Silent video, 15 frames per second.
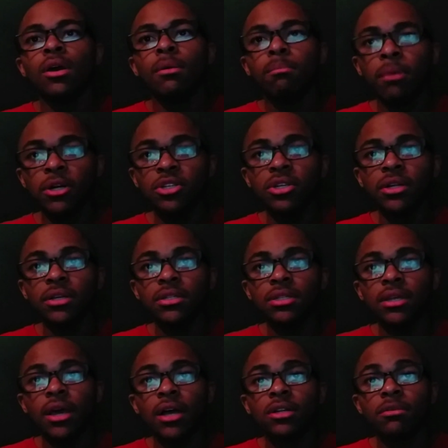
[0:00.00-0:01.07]
Budgeting is
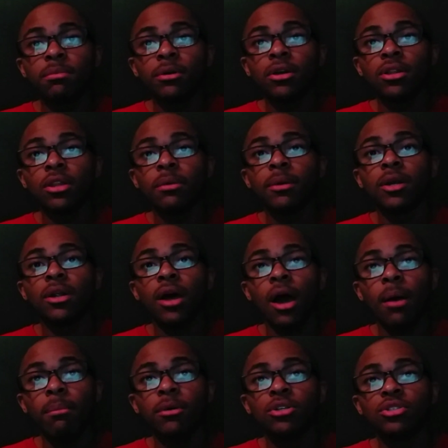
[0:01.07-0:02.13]
the act of putting a limit on how
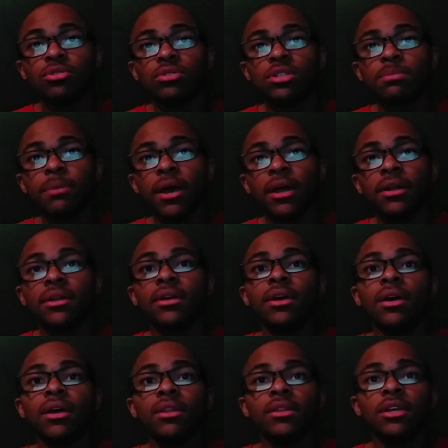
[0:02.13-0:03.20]
much you spend.
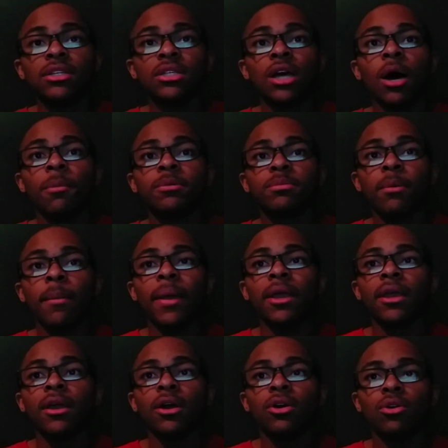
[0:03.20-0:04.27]
This helps by
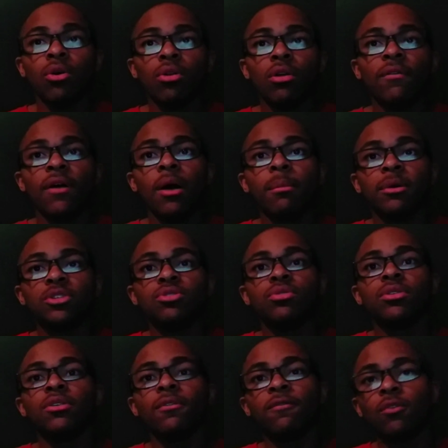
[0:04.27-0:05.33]
making a goal of how much you
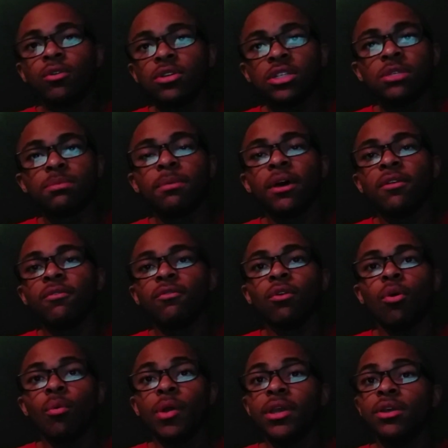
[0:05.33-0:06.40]
can afford to spend for a
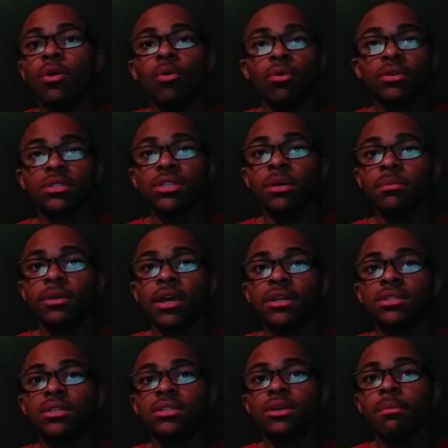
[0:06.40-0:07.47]
week, or in some
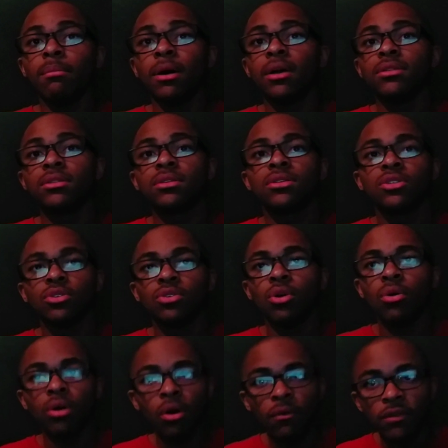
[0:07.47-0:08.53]
cases a month, so you
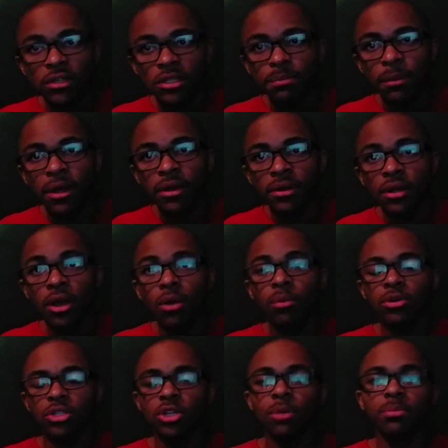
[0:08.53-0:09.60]
don't overspend,
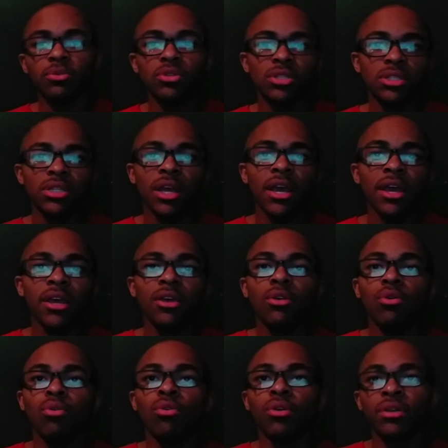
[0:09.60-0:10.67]
which can help you stay
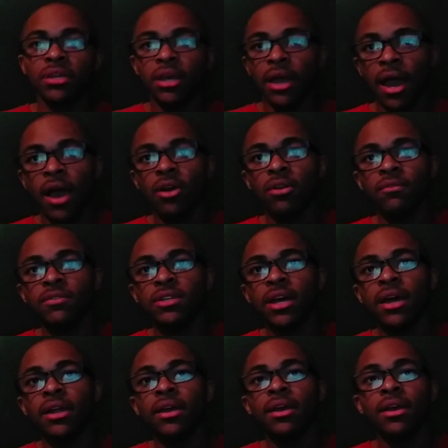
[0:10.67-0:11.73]
or get out of debt.